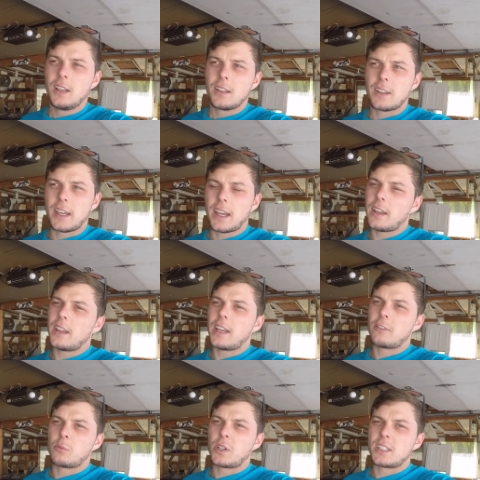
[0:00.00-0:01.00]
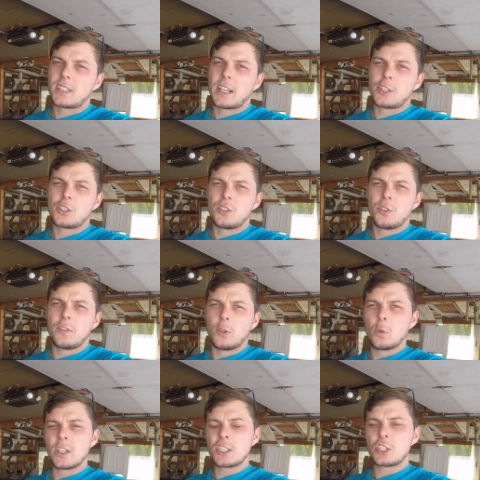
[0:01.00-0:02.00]
that everybody said I should do the
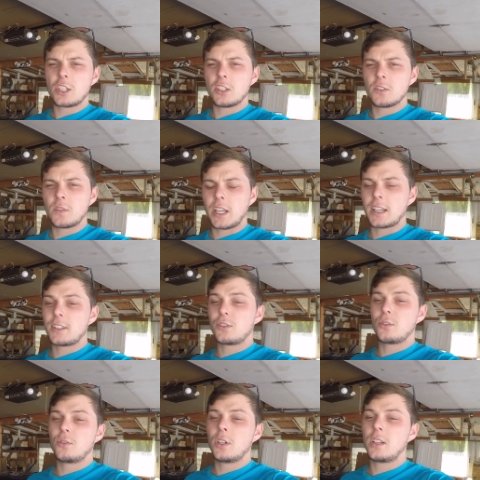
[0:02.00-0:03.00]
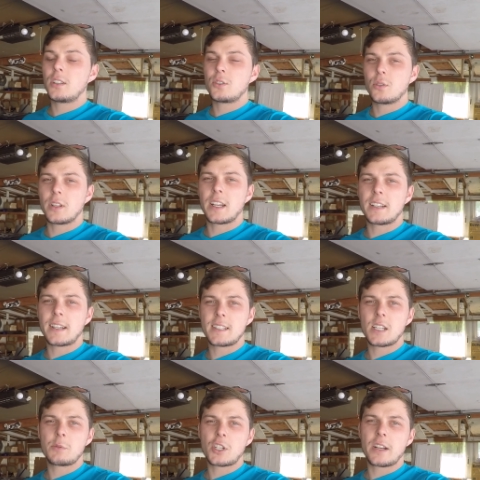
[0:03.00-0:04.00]
full windshield. And I do a lot of
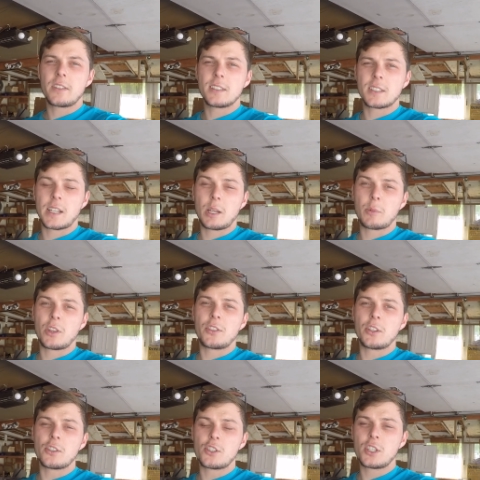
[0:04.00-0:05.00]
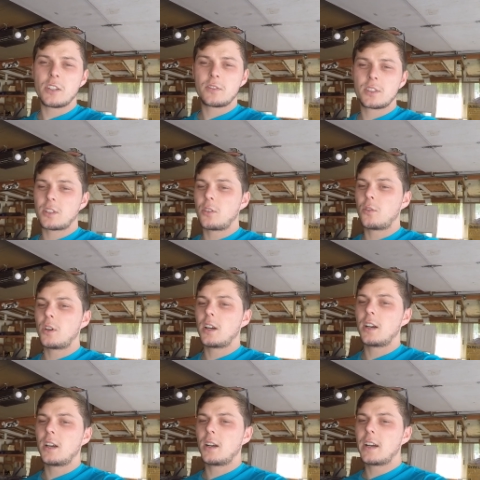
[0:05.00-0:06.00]
nighttime driving as I am on third shift, so
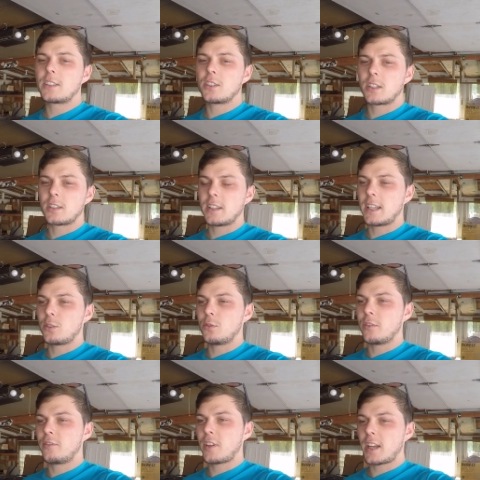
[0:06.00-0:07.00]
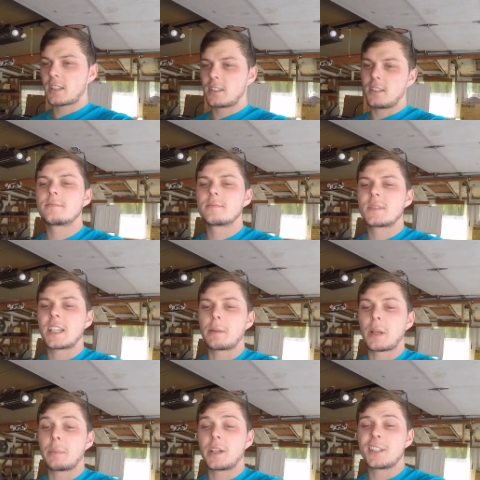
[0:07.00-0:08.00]
I took that into effect, sat in
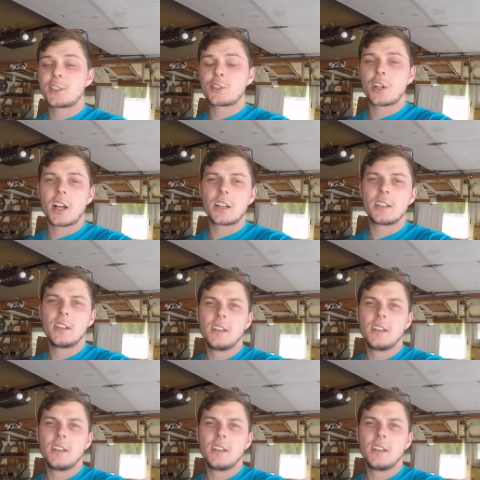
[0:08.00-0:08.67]
my buddy's truck,